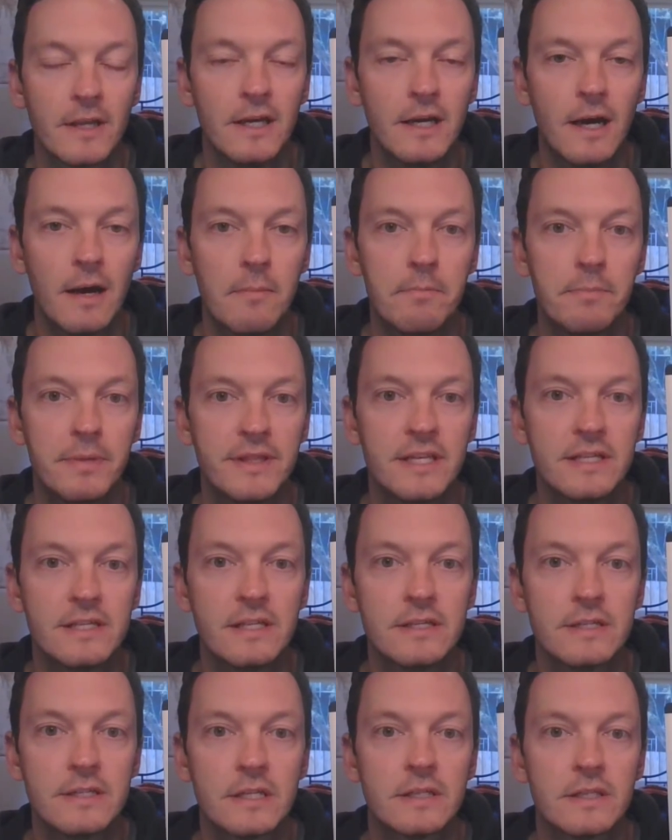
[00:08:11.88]
but this
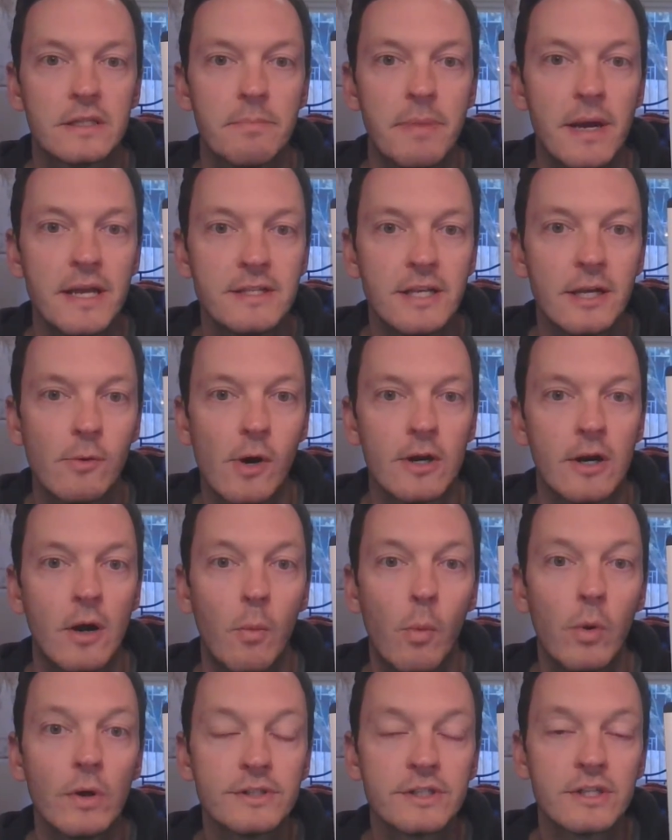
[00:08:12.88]
is just the basic one
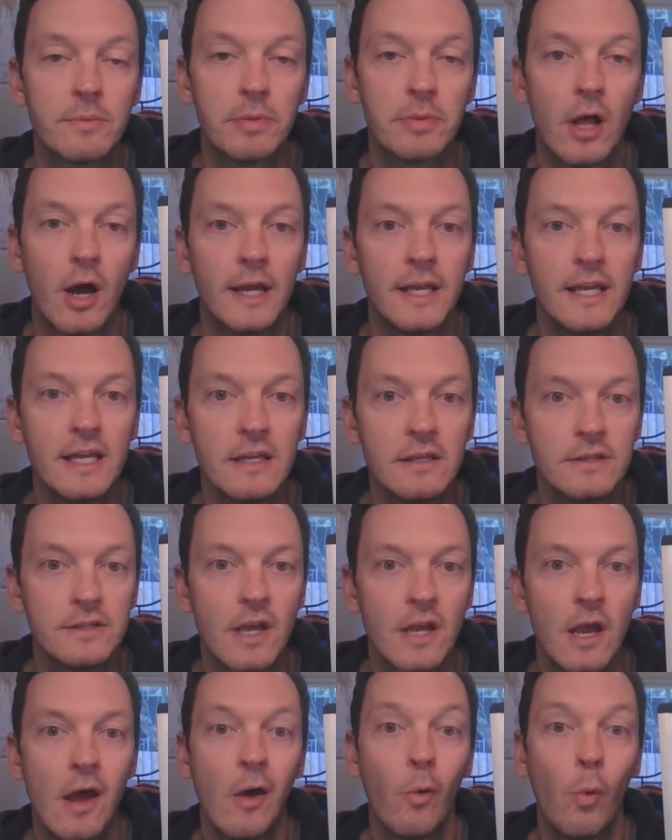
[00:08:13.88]
on what supply
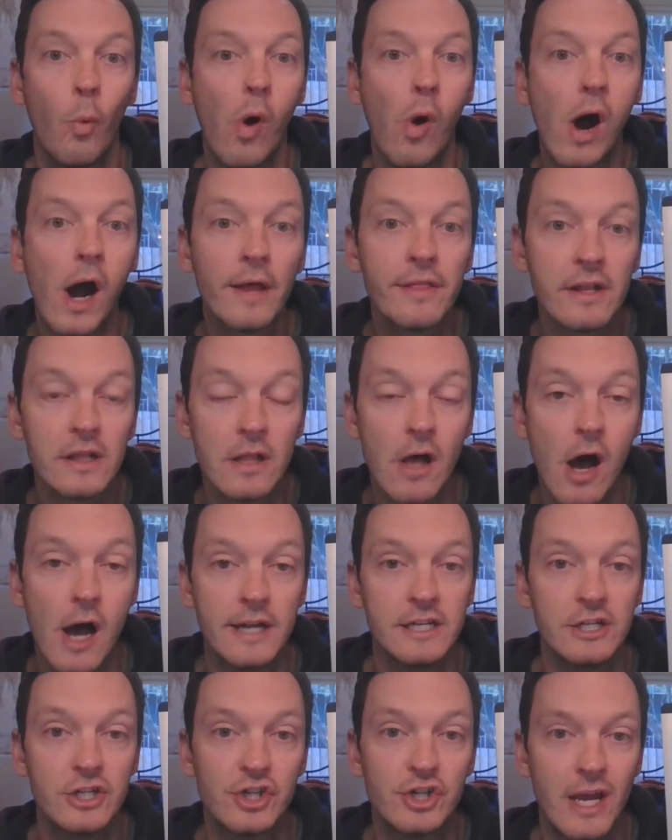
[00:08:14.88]
is, why the
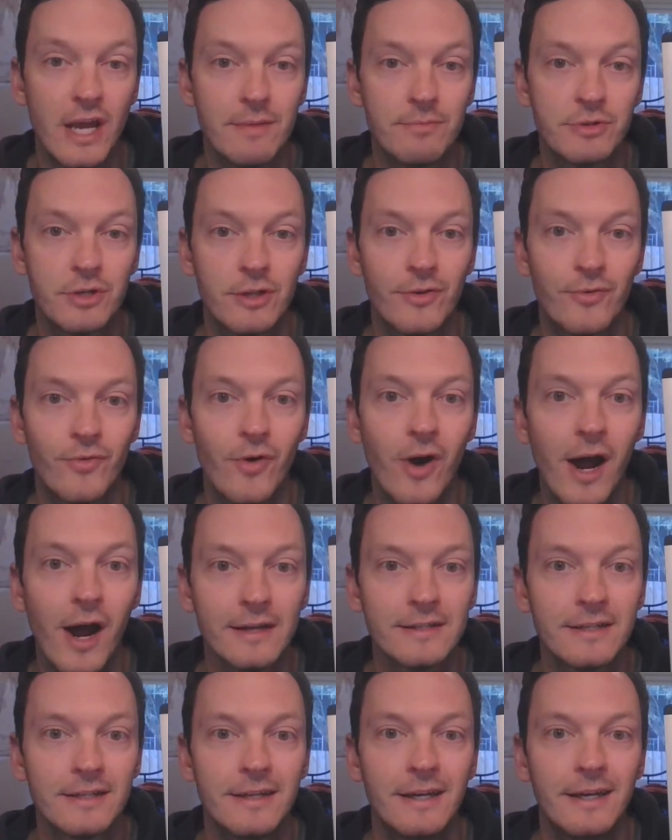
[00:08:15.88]
line is shaped to the
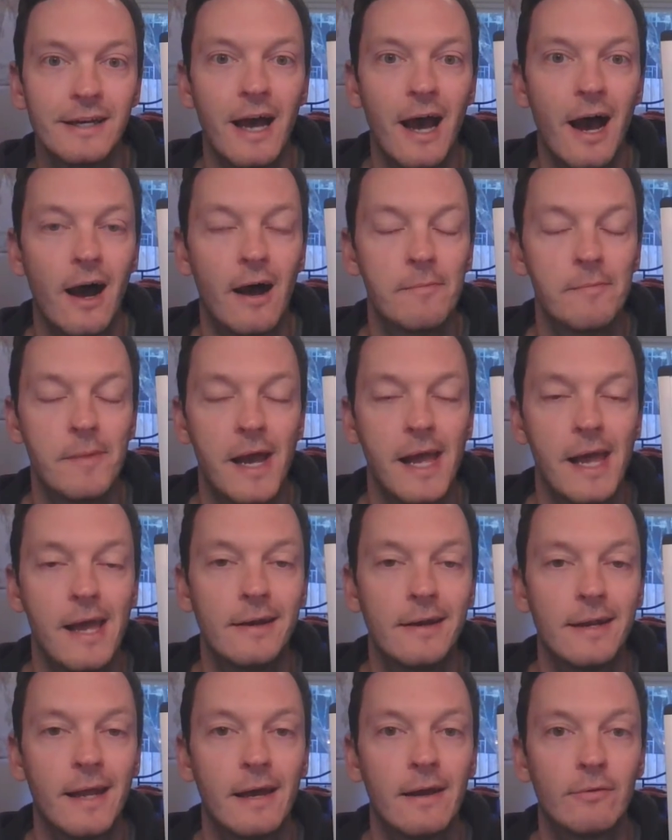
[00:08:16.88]
right, and
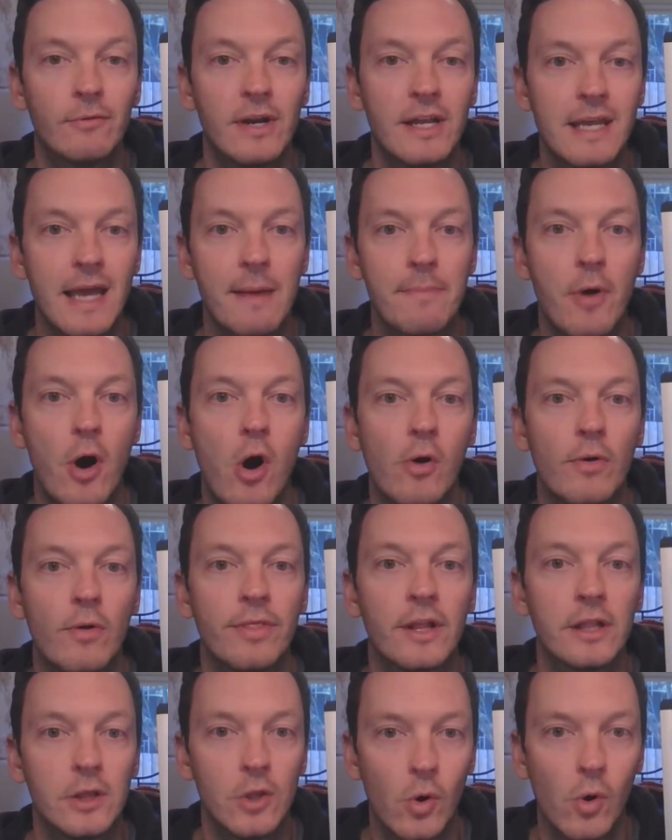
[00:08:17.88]
a recap on
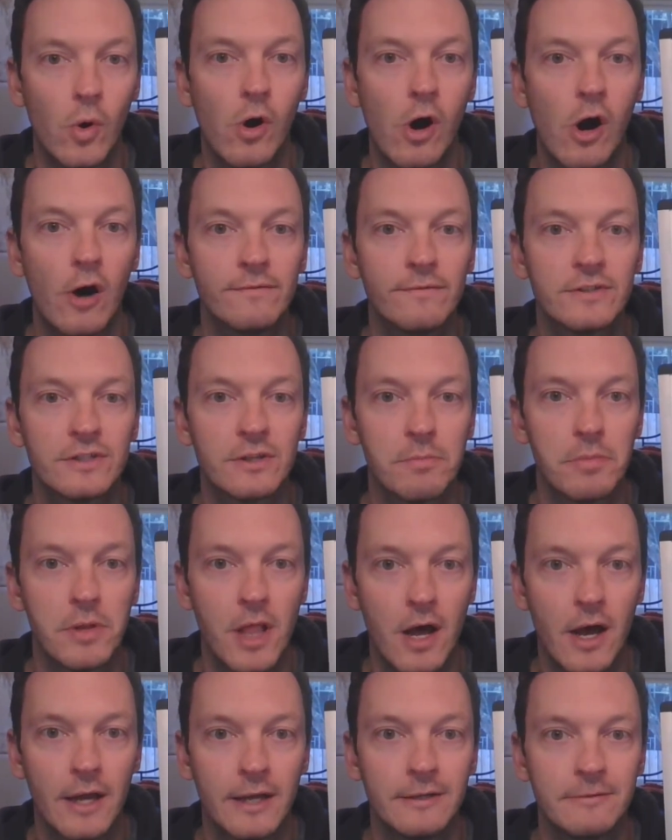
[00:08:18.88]
the law of supply.
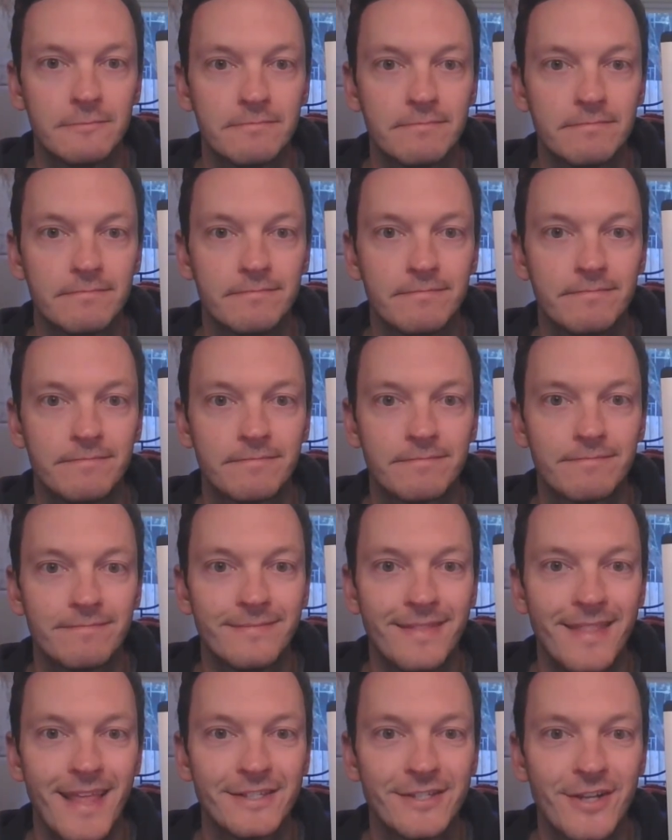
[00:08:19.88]

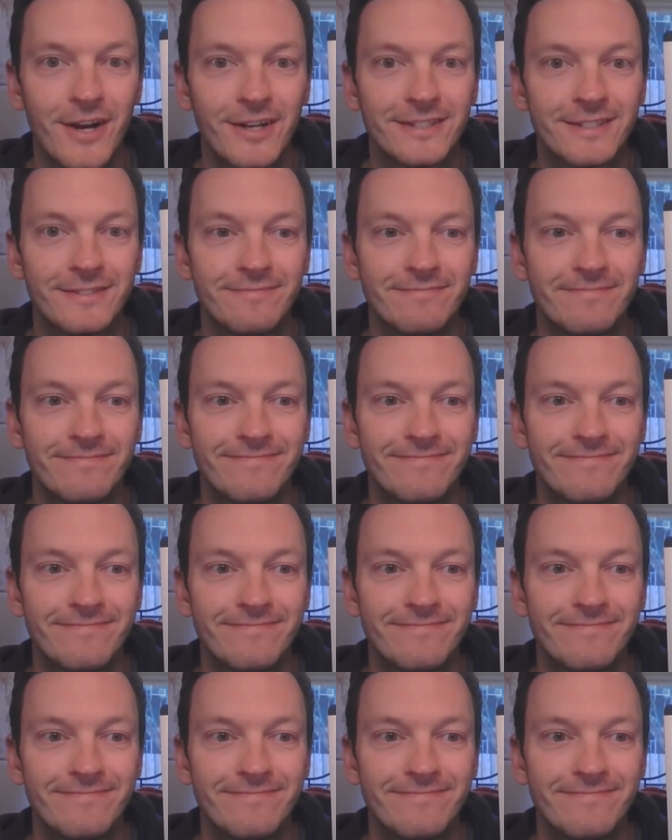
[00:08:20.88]
Thanks, guys.